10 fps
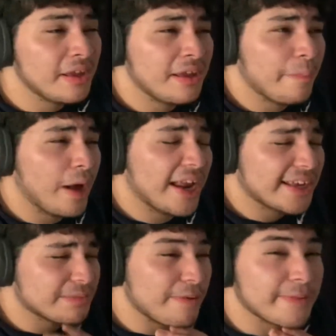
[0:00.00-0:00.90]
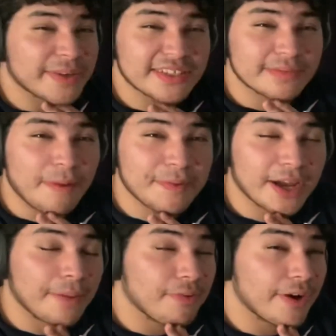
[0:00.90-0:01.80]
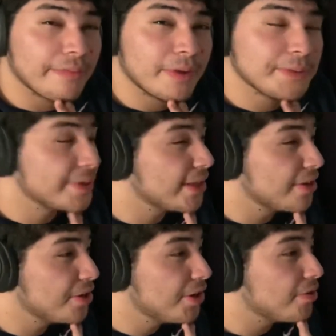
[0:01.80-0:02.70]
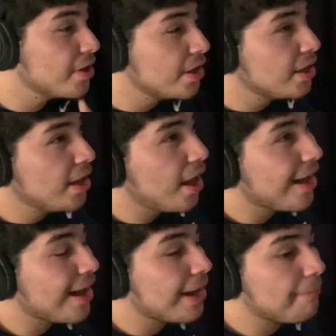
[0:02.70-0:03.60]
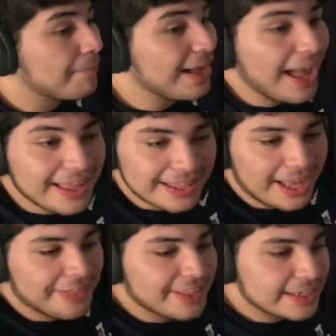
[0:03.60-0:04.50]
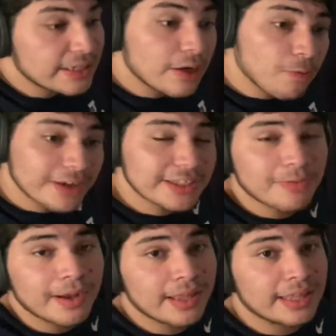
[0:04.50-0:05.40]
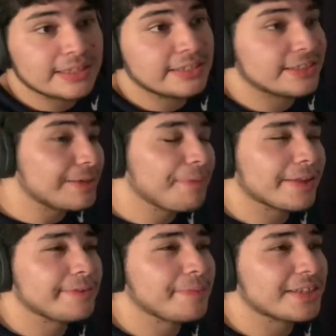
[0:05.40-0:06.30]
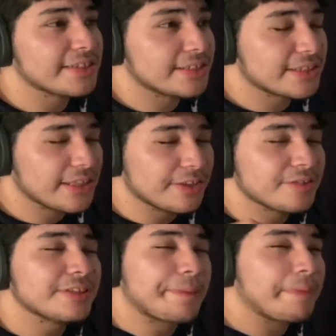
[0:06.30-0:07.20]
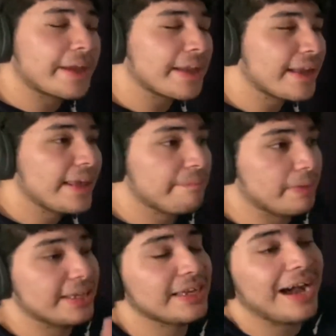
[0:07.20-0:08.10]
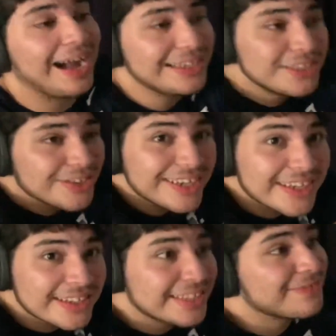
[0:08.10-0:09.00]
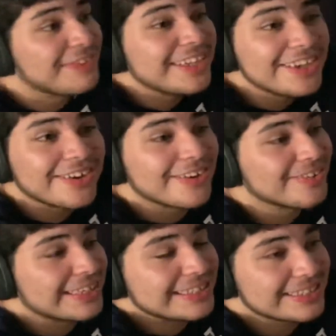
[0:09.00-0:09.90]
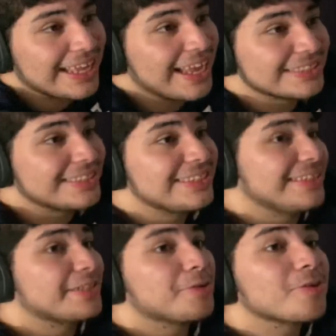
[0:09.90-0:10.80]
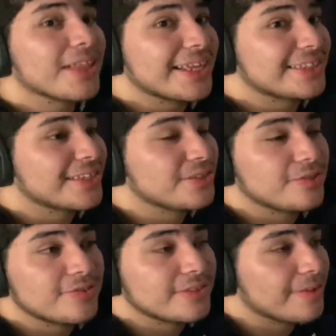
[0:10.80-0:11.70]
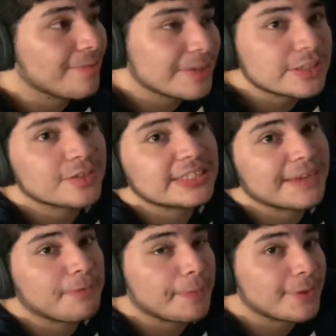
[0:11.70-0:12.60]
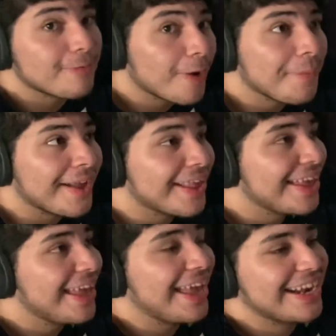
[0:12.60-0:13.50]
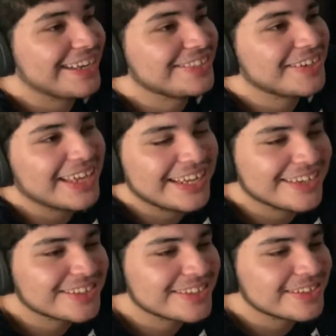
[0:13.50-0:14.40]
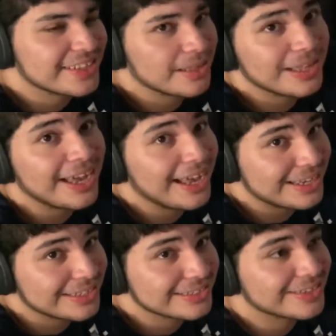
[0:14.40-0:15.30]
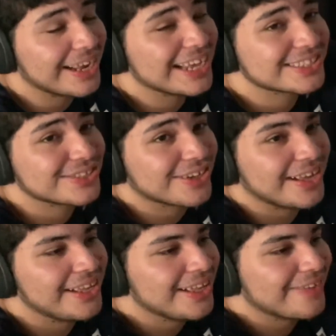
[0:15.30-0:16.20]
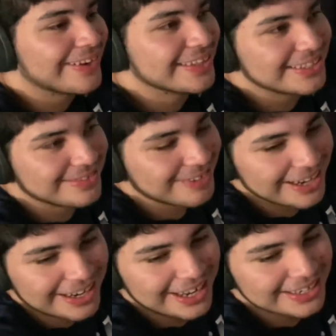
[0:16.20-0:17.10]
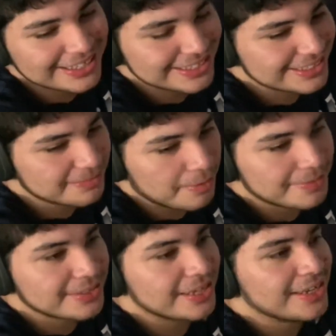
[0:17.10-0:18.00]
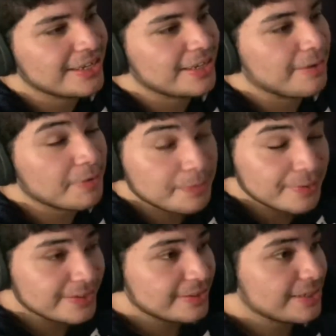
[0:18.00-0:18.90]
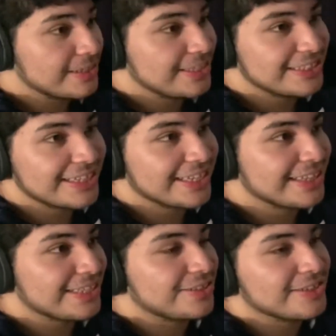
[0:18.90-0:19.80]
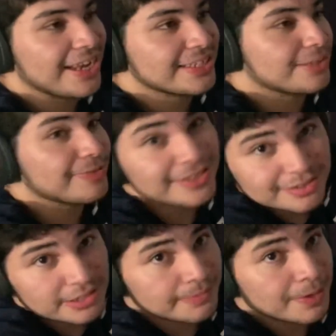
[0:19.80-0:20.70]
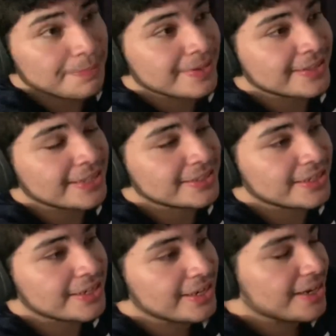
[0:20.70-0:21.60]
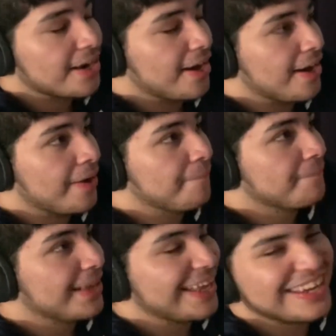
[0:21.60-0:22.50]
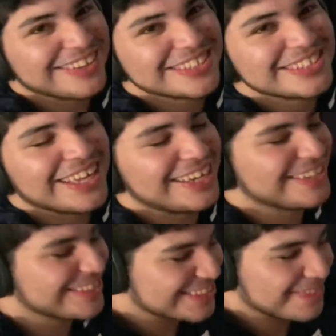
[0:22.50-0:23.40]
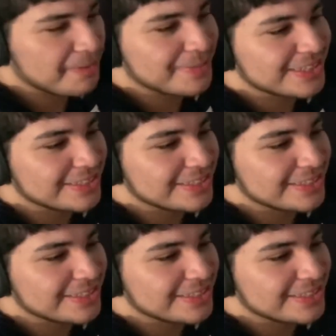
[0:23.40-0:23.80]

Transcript: But I guess maybe because it's maybe copyright. Maybe, I don't know. Um, but I, I think it, it works out well. It didn't bother me much. It's just a little nitpick. But I enjoyed it. This video is actually an equal classic to the original Chef Pee Pee the Robot. And I enjoyed it. And also the added a little extra where where uh, Chef Pee Pee said, uh, would you, he said that you asked the real Chef Pee Pee that said, um, and also, and also Chef Pee Pee said,